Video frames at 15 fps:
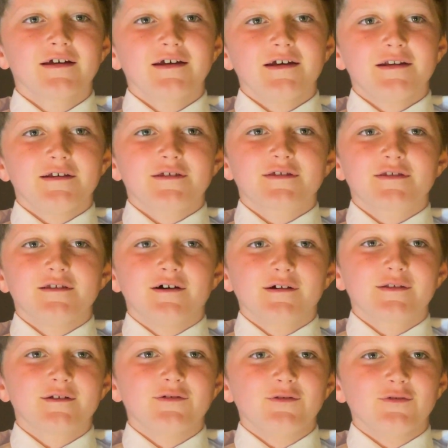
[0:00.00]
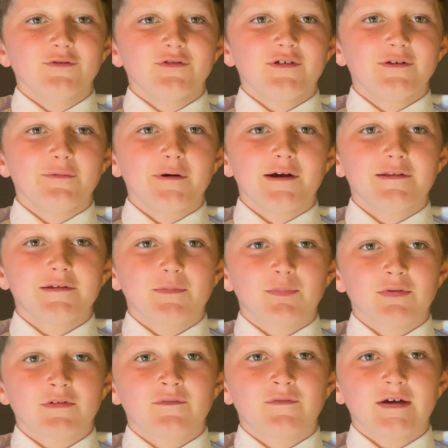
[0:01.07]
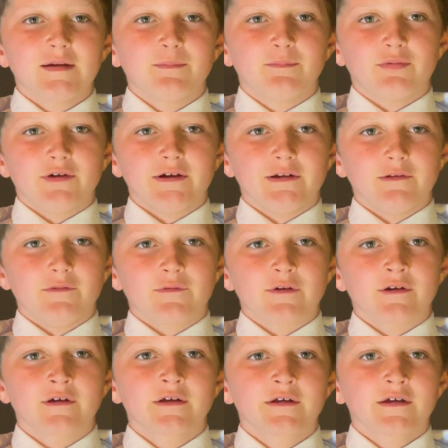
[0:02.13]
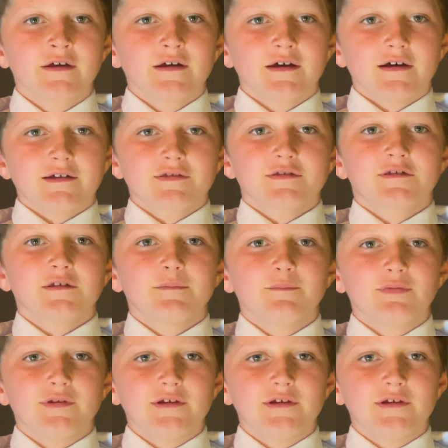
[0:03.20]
it is not the only way to prevent boilover, as simply